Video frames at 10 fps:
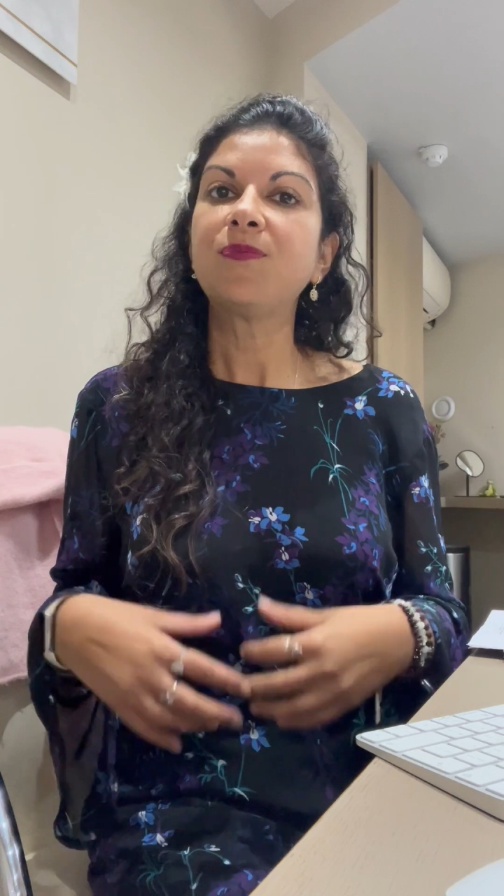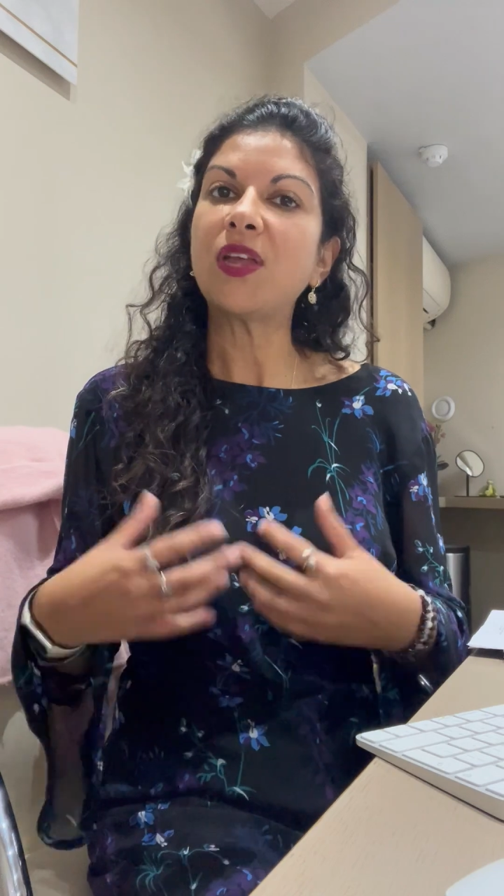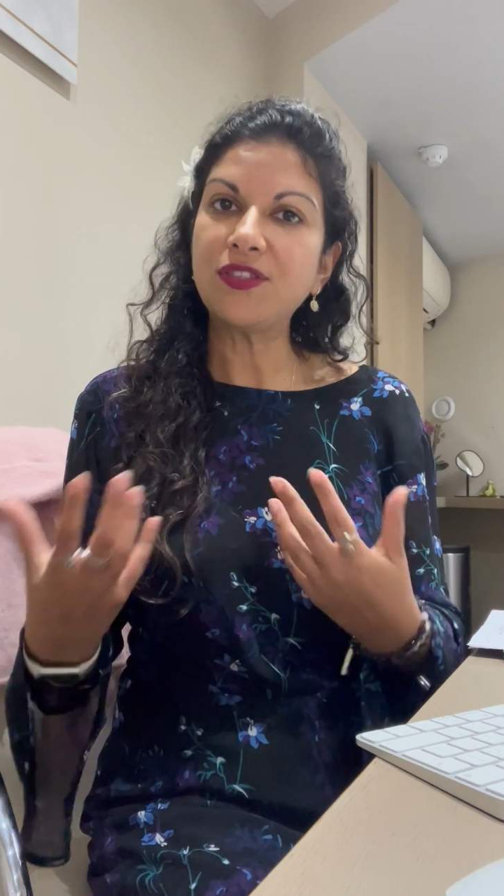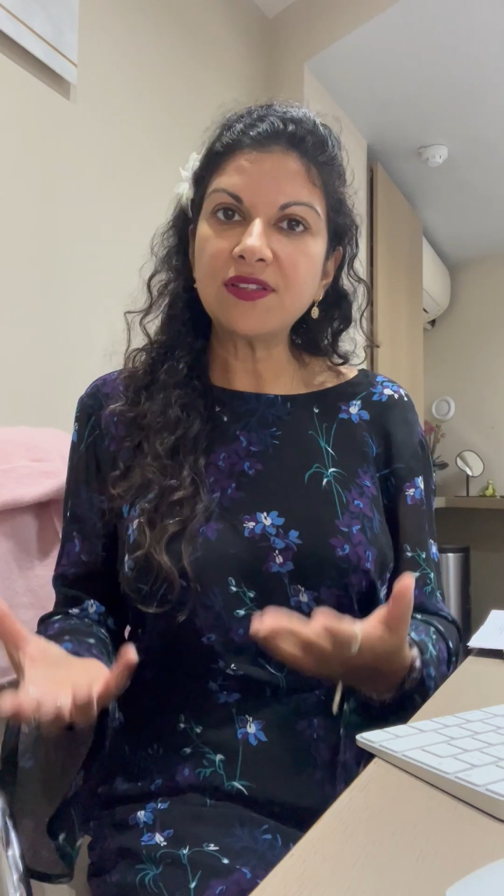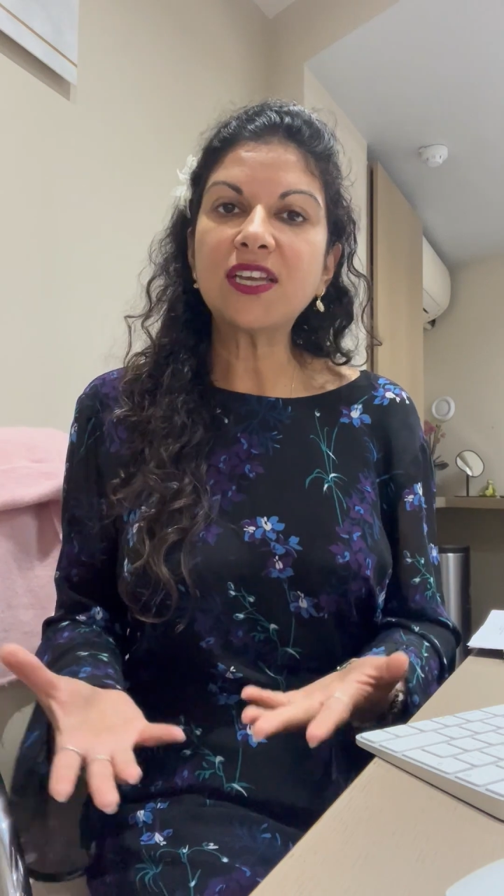I
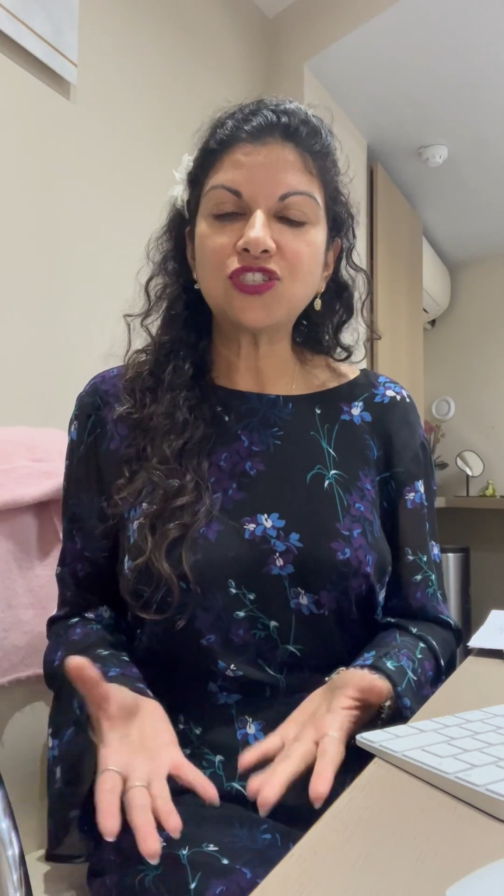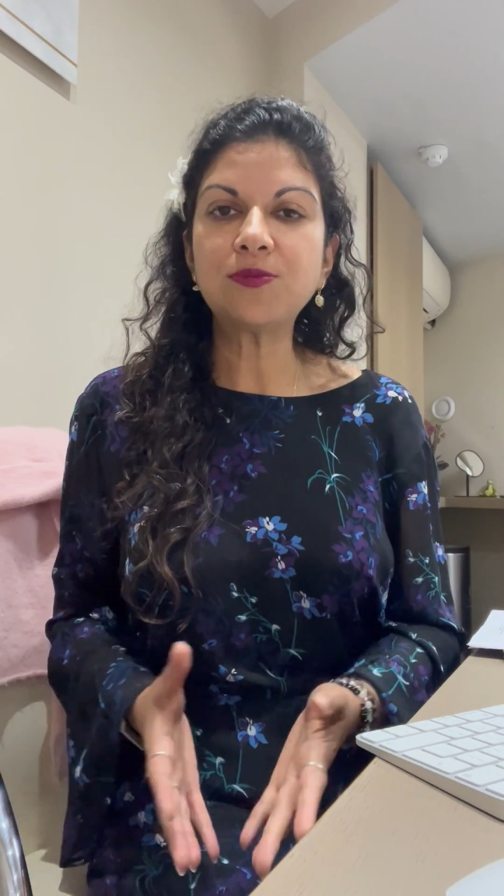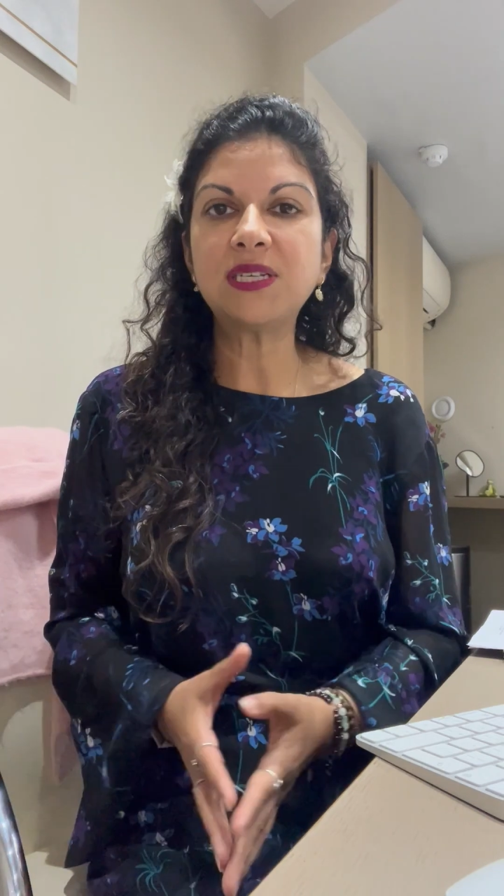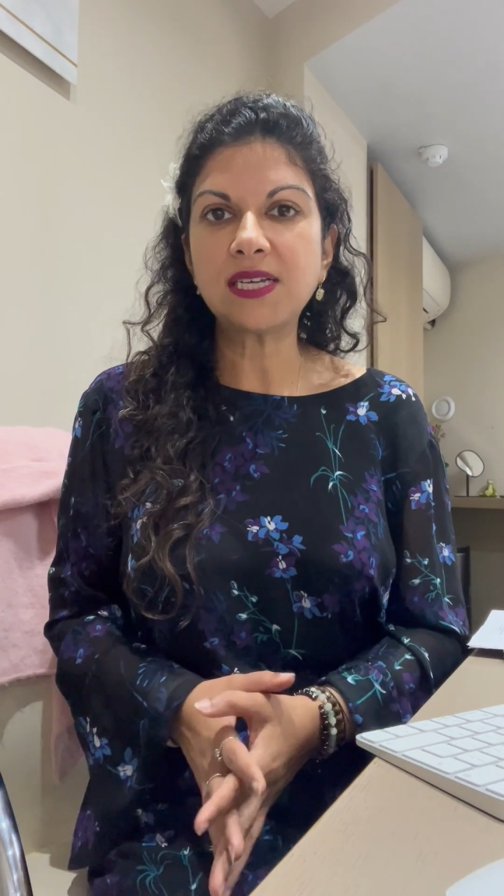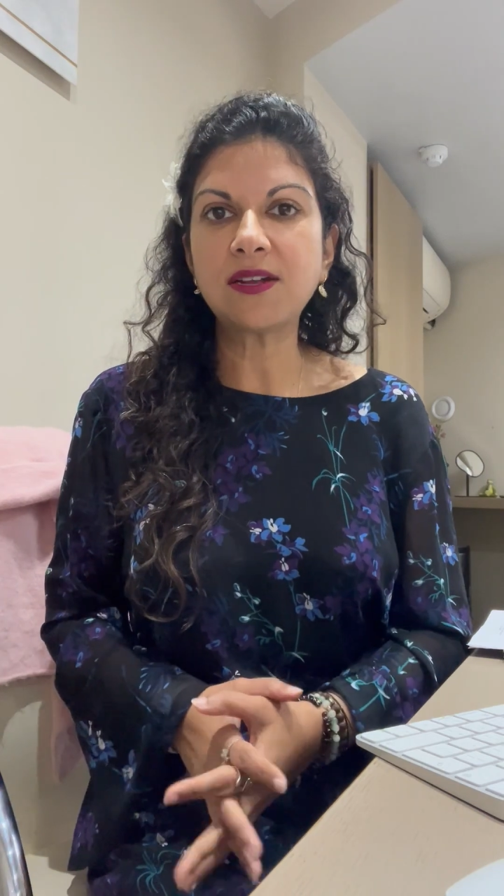think they should
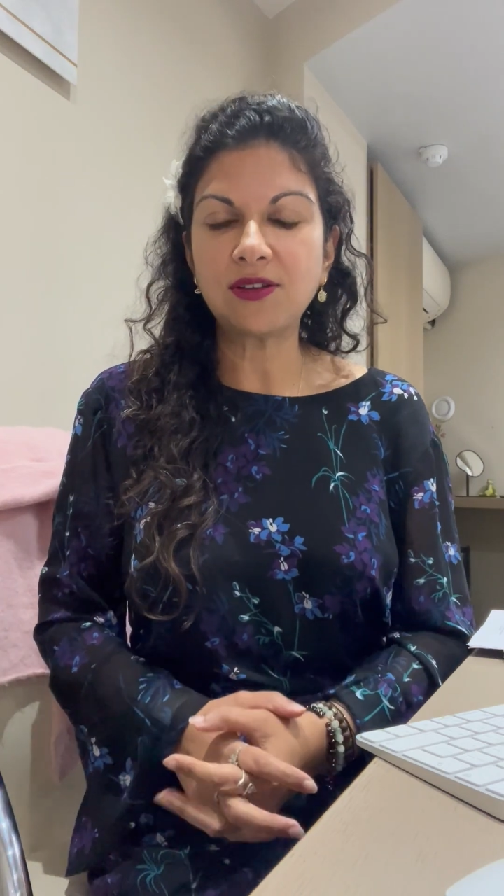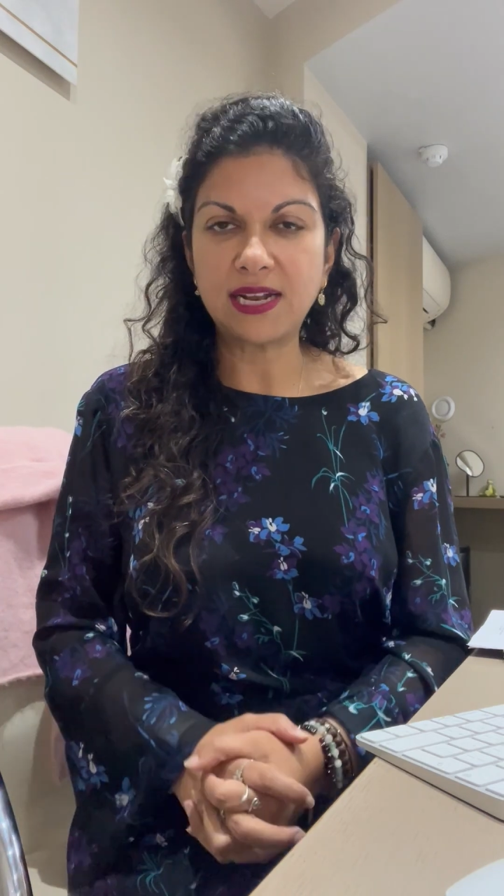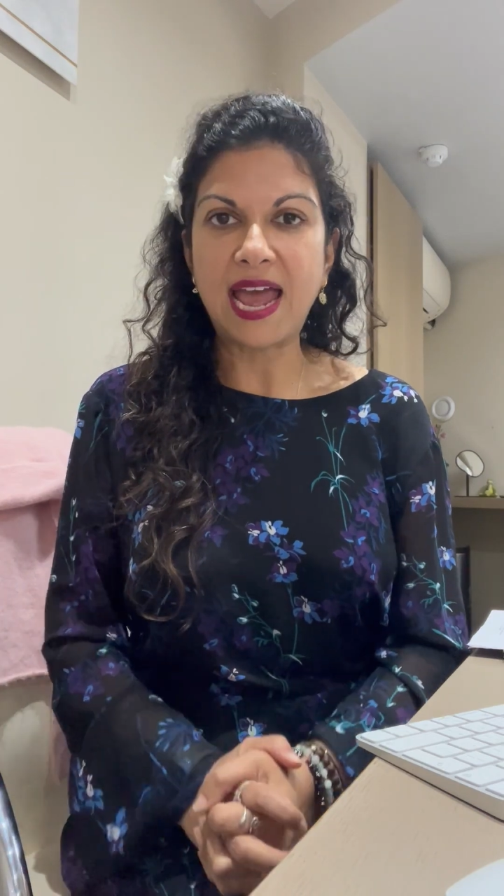be done on an